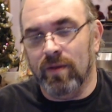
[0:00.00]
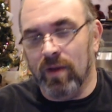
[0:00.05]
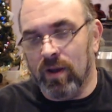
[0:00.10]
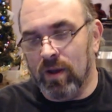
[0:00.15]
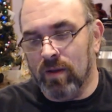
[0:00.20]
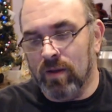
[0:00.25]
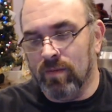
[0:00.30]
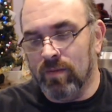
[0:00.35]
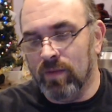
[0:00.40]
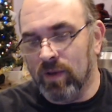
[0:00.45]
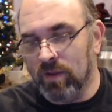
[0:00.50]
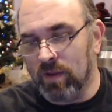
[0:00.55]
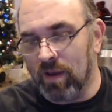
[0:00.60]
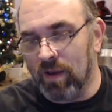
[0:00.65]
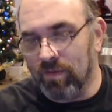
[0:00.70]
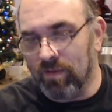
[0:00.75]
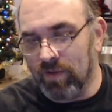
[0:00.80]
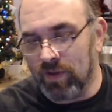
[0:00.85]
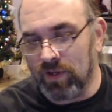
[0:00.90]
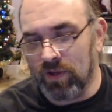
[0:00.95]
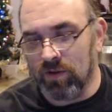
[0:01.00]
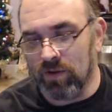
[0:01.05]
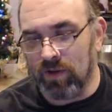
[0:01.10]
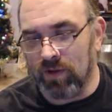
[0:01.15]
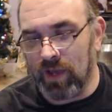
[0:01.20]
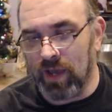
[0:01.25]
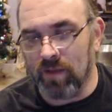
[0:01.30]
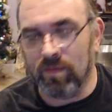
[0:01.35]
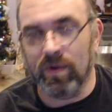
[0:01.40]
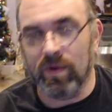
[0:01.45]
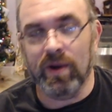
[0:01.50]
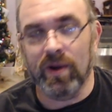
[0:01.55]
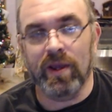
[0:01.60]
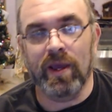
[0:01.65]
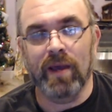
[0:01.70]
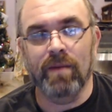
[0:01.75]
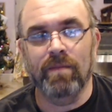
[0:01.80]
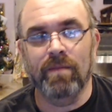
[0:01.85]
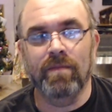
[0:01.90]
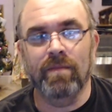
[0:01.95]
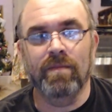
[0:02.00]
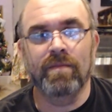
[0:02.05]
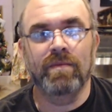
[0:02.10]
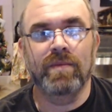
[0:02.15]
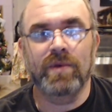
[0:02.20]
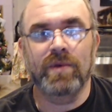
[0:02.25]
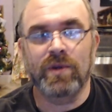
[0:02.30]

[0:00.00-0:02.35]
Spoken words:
because obviously you can't bring him